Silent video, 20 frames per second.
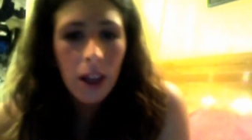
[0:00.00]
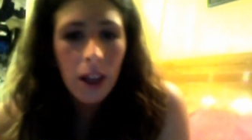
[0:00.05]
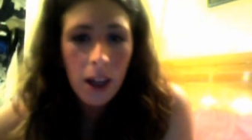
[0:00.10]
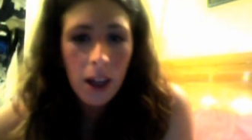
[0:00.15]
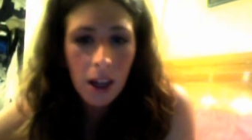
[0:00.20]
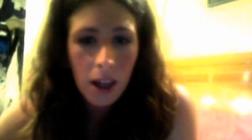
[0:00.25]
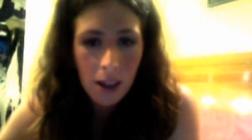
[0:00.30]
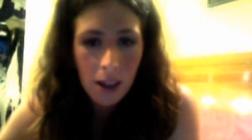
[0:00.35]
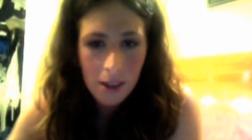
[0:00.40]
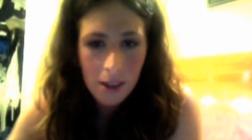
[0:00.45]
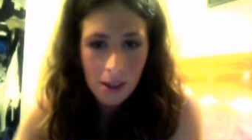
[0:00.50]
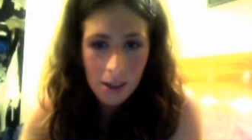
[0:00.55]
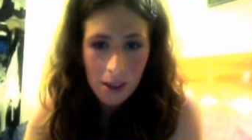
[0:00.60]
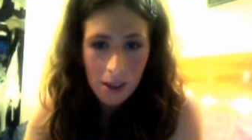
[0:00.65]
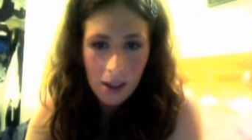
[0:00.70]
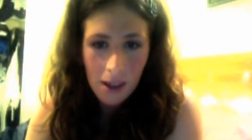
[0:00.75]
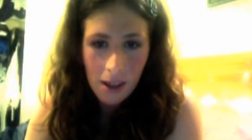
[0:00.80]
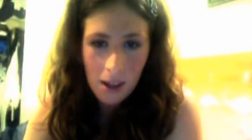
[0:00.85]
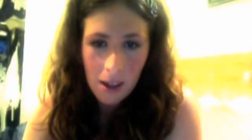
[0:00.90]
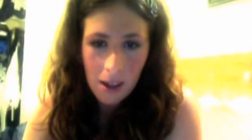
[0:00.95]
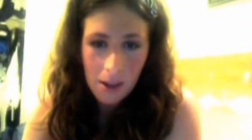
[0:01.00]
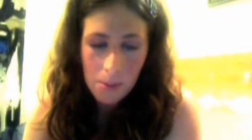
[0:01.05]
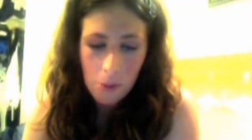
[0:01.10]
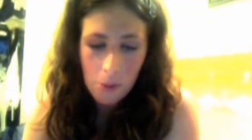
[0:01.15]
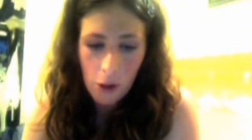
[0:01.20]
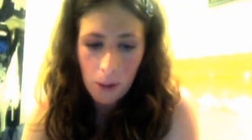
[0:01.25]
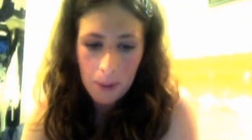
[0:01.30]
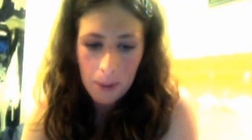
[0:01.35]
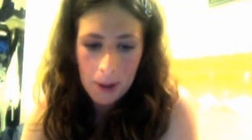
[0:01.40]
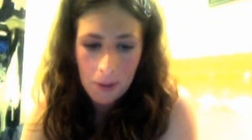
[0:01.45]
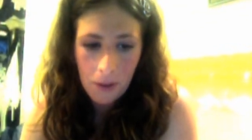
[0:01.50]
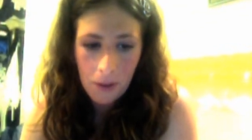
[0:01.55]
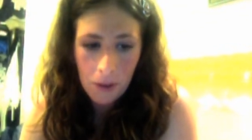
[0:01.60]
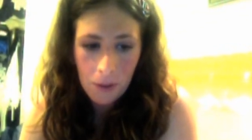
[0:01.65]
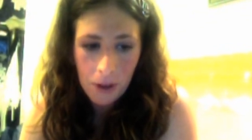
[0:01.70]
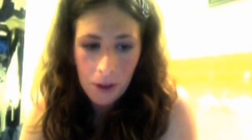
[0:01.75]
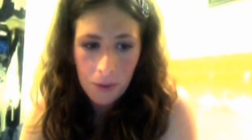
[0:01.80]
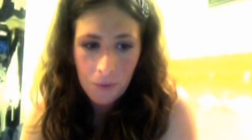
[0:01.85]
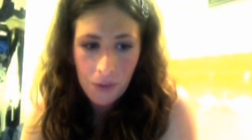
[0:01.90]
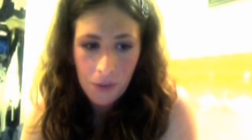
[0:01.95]
the um, all my
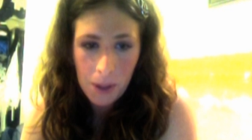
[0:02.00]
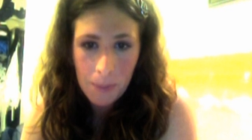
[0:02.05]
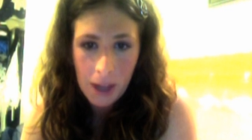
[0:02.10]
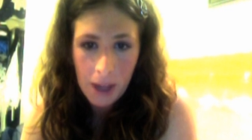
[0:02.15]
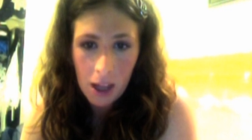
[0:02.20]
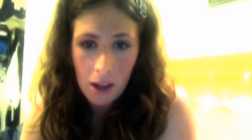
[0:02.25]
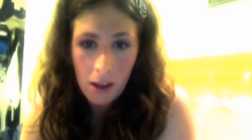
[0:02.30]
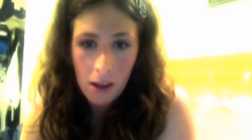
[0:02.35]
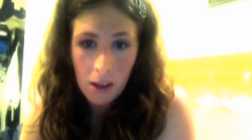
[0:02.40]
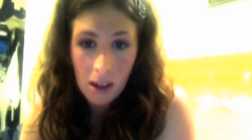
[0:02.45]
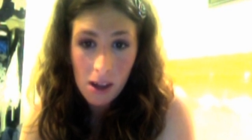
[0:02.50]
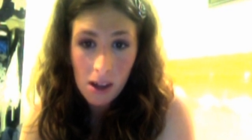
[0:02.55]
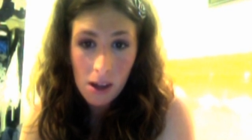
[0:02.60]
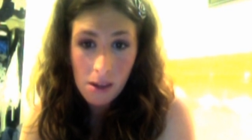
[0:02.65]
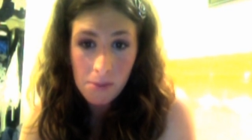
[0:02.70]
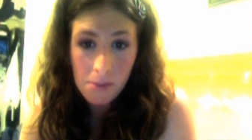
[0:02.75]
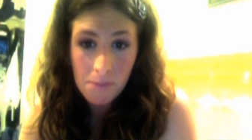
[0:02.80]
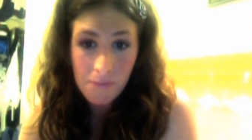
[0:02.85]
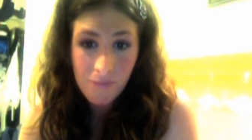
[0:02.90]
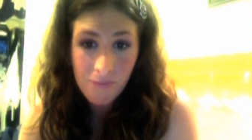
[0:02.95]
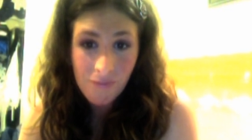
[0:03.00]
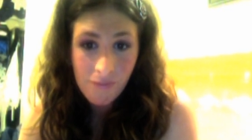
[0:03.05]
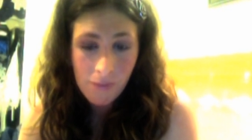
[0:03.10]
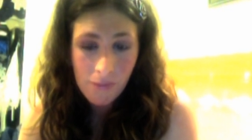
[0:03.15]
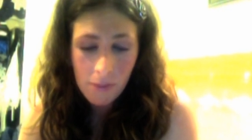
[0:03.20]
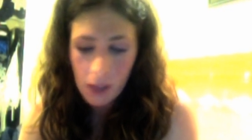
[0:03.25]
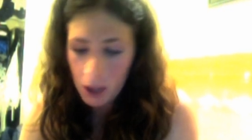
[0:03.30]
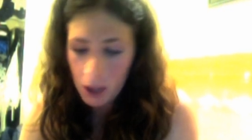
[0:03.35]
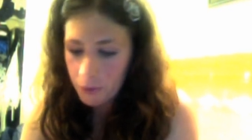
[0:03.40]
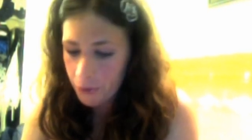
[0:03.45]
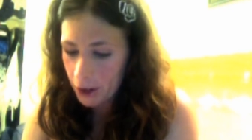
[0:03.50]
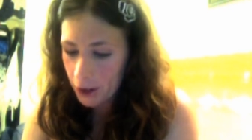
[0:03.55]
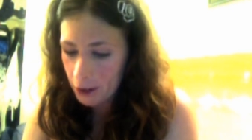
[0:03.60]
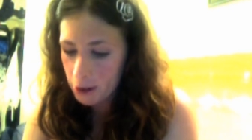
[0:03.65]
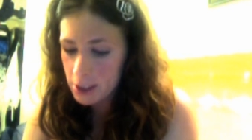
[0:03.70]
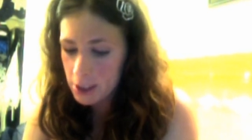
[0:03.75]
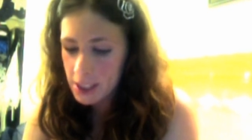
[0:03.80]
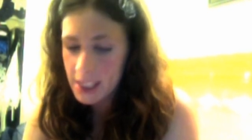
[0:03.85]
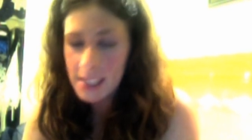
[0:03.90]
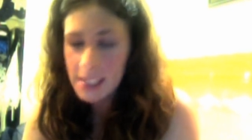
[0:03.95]
favorite female um,
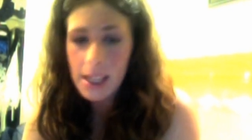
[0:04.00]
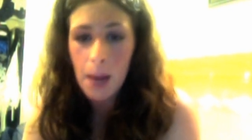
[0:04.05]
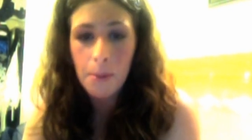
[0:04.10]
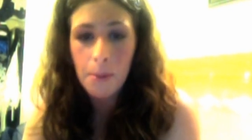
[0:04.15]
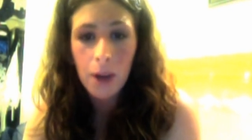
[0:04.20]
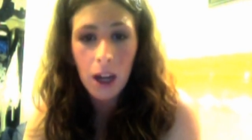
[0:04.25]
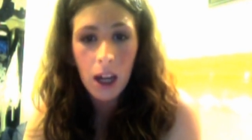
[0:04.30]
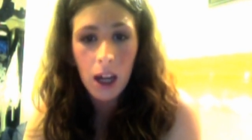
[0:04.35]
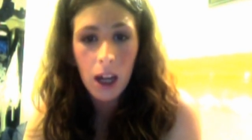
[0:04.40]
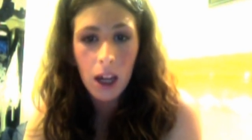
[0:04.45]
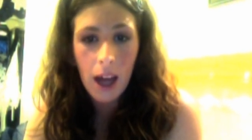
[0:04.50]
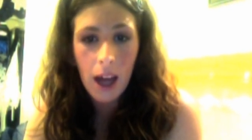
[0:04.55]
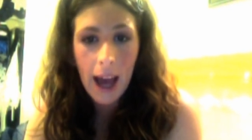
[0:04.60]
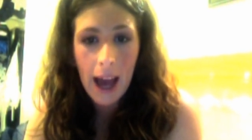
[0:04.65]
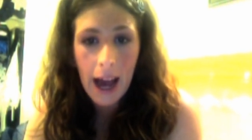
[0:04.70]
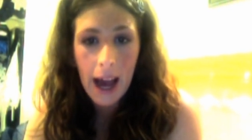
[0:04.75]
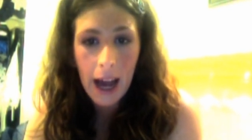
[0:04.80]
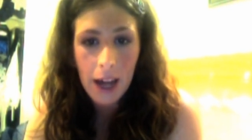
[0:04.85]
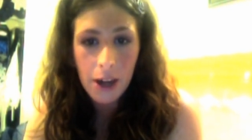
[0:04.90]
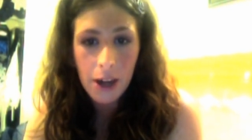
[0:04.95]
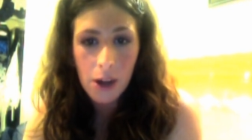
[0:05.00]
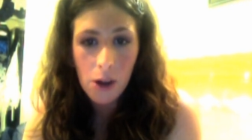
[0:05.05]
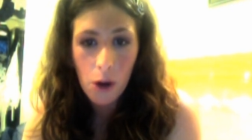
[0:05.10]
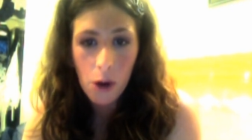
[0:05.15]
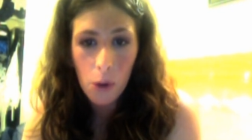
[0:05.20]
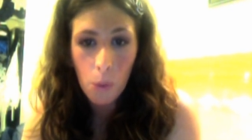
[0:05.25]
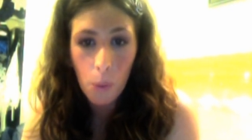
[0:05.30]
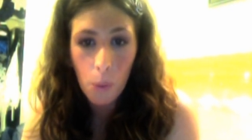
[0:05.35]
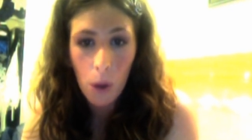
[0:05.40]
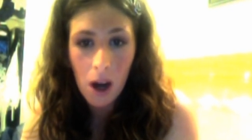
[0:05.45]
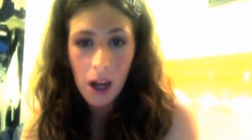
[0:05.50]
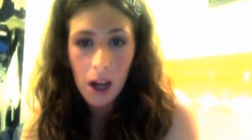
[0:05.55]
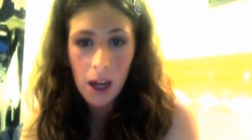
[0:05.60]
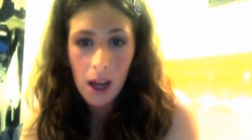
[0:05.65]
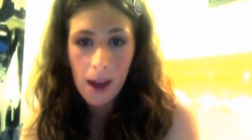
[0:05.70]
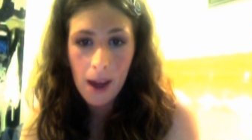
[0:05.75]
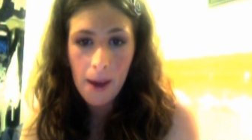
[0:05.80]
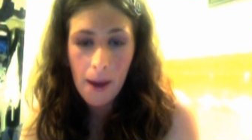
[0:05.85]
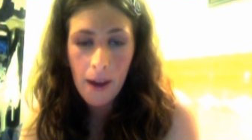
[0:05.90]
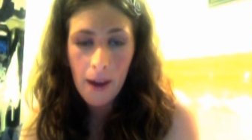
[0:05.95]
fragrances, I'm gonna add
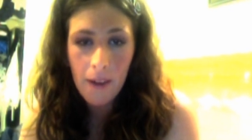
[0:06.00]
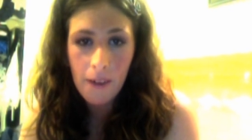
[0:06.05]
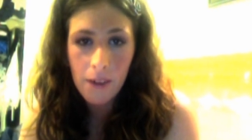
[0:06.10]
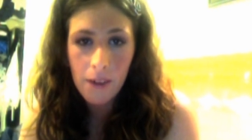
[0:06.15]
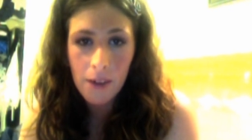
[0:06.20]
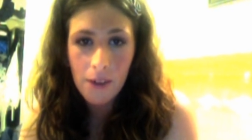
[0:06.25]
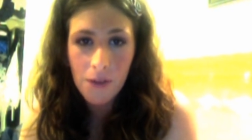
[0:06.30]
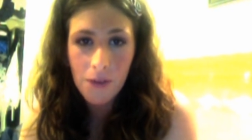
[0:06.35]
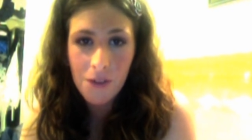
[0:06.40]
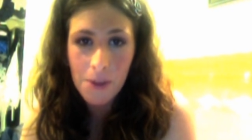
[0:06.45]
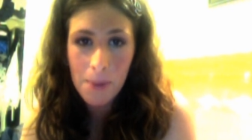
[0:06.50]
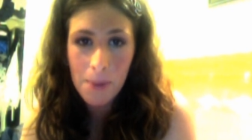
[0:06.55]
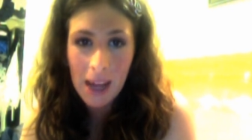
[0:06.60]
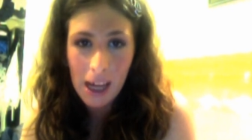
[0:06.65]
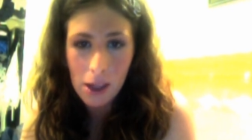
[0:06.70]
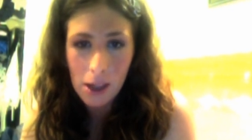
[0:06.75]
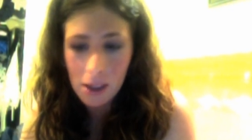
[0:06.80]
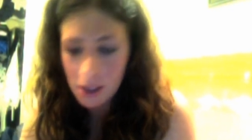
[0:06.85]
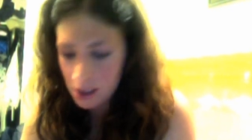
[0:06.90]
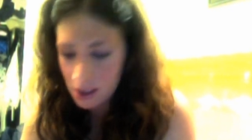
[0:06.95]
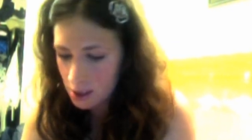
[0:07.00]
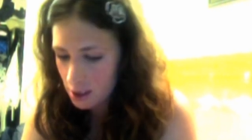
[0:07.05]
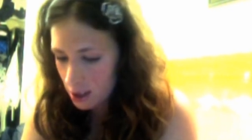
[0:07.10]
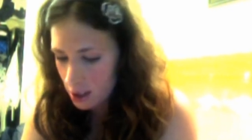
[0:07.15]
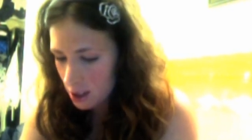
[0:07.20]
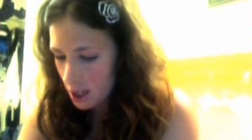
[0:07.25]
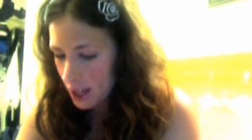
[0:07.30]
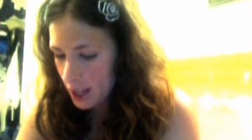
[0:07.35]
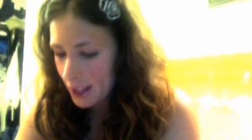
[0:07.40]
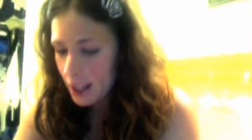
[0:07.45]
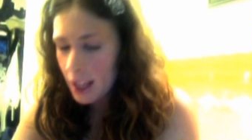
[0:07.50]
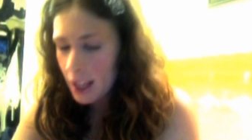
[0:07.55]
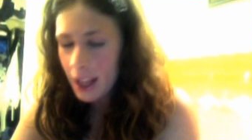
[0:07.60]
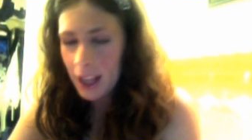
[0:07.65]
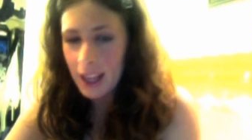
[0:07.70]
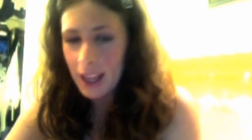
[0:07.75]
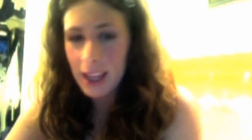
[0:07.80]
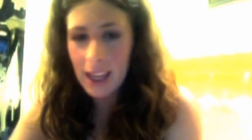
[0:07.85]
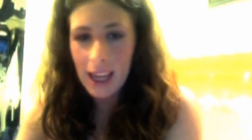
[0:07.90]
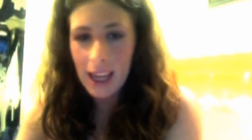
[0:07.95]
one for
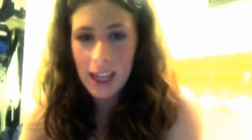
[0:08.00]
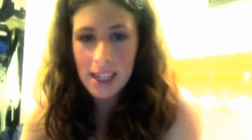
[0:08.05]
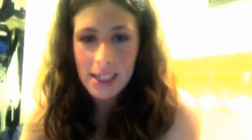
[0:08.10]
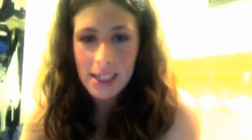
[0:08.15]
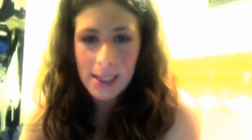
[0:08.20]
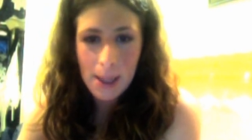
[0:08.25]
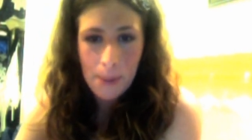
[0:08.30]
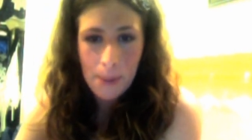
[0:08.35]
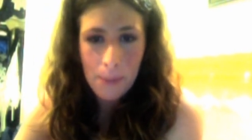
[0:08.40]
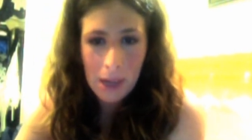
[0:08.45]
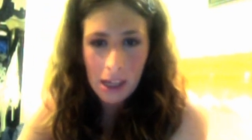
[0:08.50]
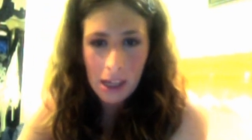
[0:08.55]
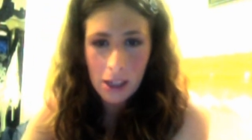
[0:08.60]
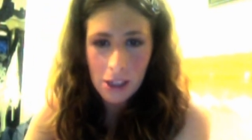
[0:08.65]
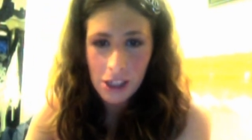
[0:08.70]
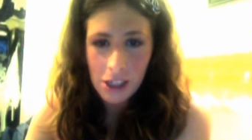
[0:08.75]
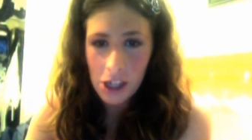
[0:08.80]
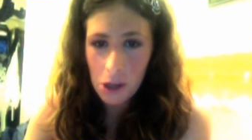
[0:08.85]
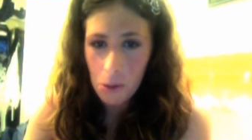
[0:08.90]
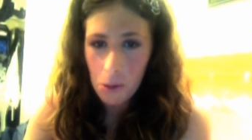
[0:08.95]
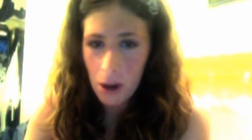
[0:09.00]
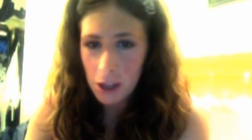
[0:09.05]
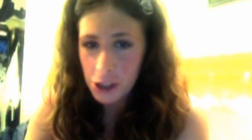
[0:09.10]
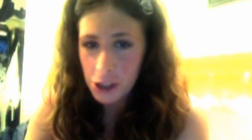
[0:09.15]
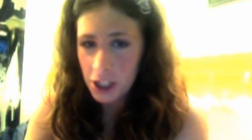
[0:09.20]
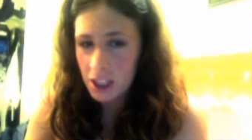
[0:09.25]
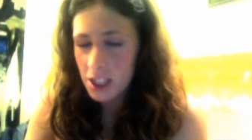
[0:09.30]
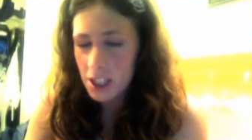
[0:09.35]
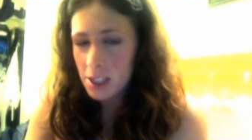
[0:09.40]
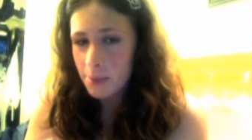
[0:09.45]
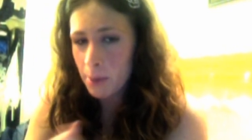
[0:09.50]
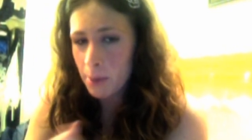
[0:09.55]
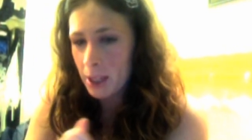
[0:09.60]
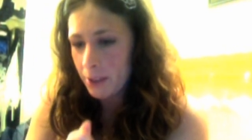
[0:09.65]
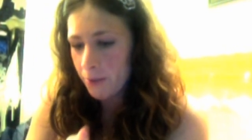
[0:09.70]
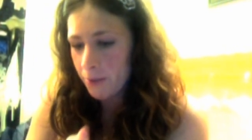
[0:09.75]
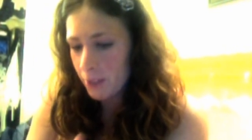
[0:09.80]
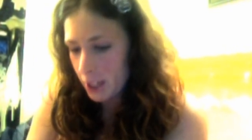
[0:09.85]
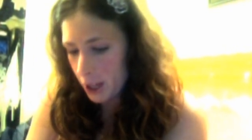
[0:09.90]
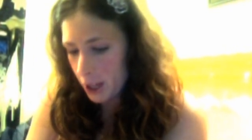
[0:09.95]
males in case males
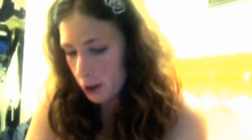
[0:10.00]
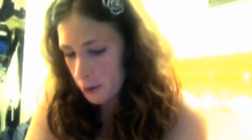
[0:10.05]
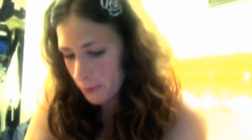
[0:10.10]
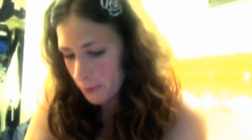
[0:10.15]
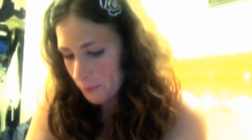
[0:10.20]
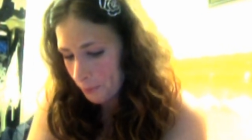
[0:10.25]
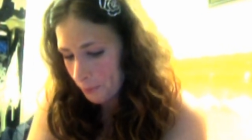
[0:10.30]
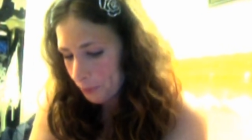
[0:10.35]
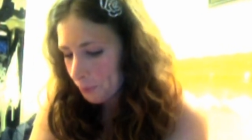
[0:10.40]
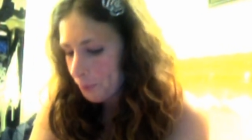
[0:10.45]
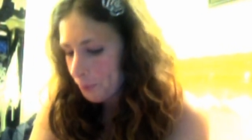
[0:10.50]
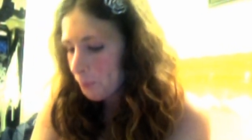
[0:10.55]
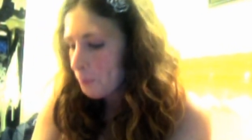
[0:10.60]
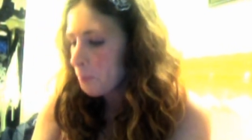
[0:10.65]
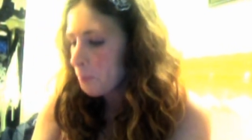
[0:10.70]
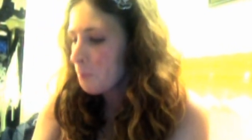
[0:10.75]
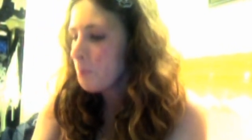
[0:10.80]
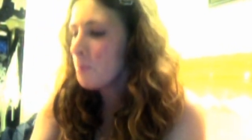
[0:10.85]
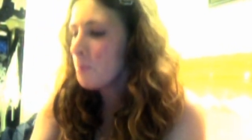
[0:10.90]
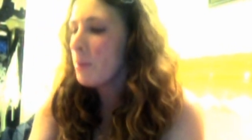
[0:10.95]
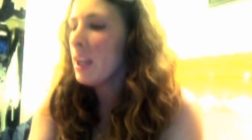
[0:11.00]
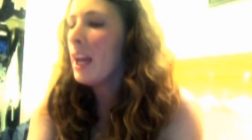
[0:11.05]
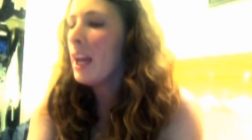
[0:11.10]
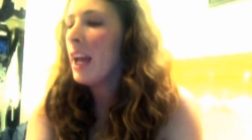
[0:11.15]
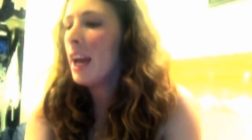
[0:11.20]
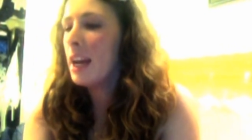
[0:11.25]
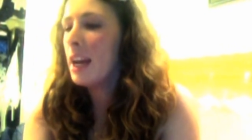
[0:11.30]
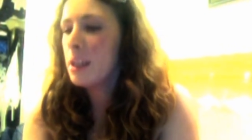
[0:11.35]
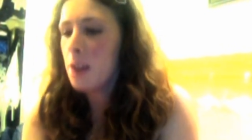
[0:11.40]
are watching this video.